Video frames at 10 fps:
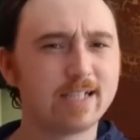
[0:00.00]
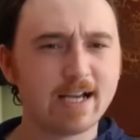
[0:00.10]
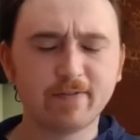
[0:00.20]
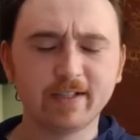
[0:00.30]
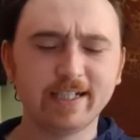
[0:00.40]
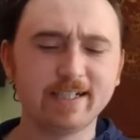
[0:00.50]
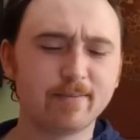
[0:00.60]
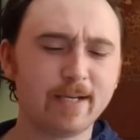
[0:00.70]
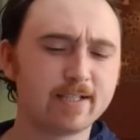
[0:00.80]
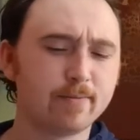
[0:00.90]
Definitely need to
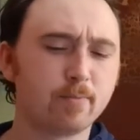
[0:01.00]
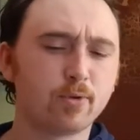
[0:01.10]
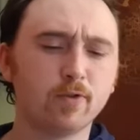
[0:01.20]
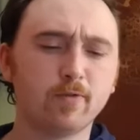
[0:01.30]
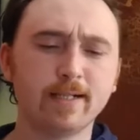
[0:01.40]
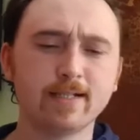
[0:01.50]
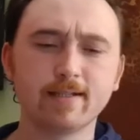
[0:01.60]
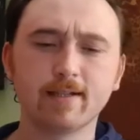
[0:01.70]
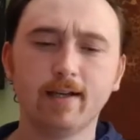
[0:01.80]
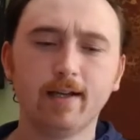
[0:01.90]
make some
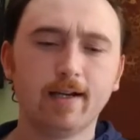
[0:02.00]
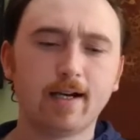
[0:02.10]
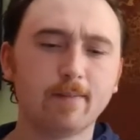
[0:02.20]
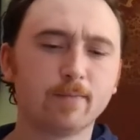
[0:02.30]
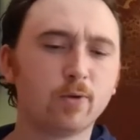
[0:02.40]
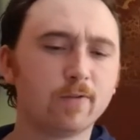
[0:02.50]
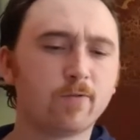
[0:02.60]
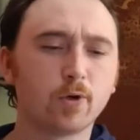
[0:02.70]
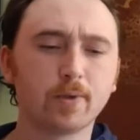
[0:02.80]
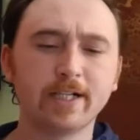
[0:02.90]
improvements going
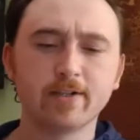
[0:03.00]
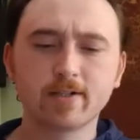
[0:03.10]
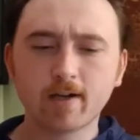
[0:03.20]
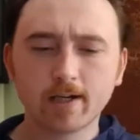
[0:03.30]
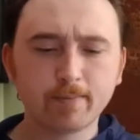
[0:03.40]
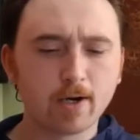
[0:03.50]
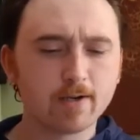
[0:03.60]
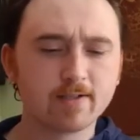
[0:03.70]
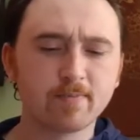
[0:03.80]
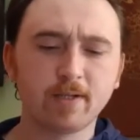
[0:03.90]
forward here. Scotty
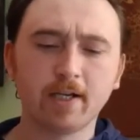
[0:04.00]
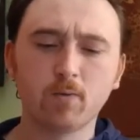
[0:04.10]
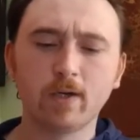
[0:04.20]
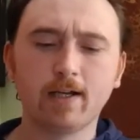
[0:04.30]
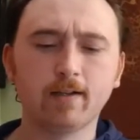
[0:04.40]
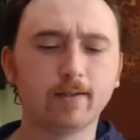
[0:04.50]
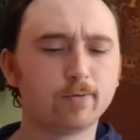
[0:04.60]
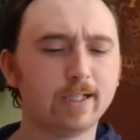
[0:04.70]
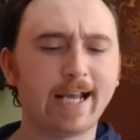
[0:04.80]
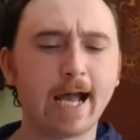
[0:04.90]
Barnes is playing well.
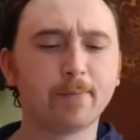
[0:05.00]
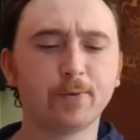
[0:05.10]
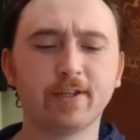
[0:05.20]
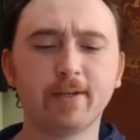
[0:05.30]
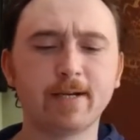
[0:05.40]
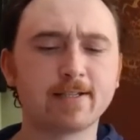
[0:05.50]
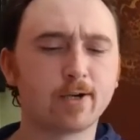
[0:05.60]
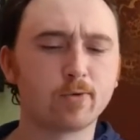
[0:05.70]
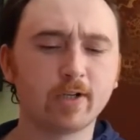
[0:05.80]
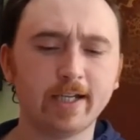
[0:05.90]
Really happy with him as
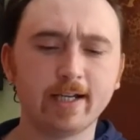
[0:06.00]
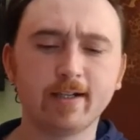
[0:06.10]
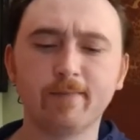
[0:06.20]
our rookie. Ended up